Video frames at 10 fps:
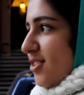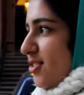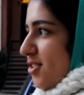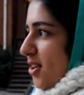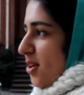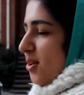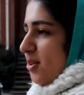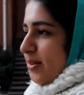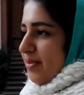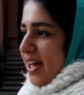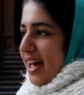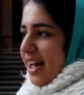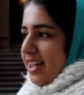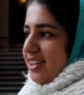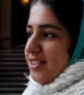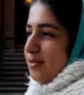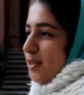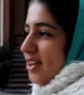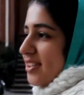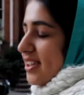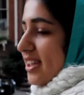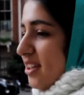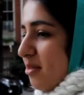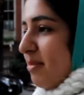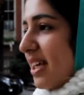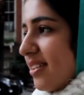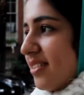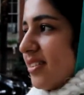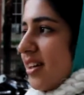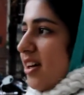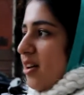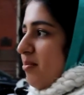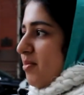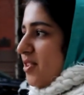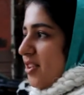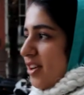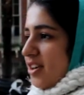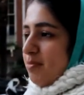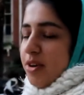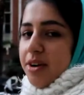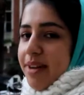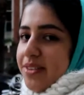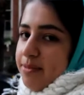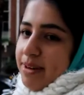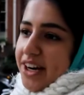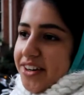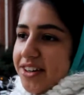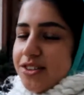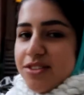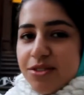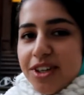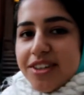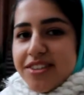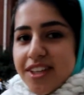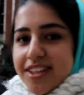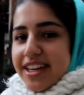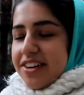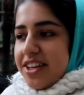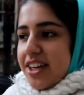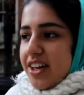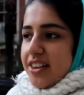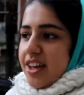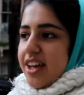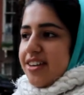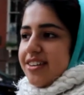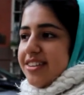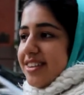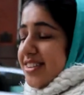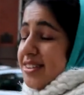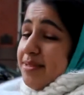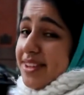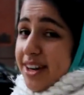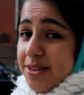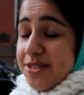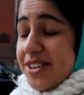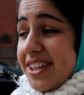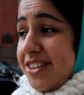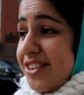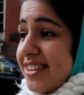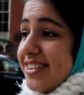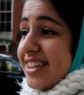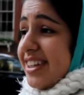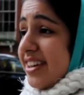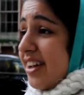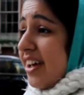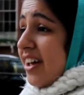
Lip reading: So I worked a little bit to learn more about the barriers of worker solidarity online. And this is something that I was really interested in.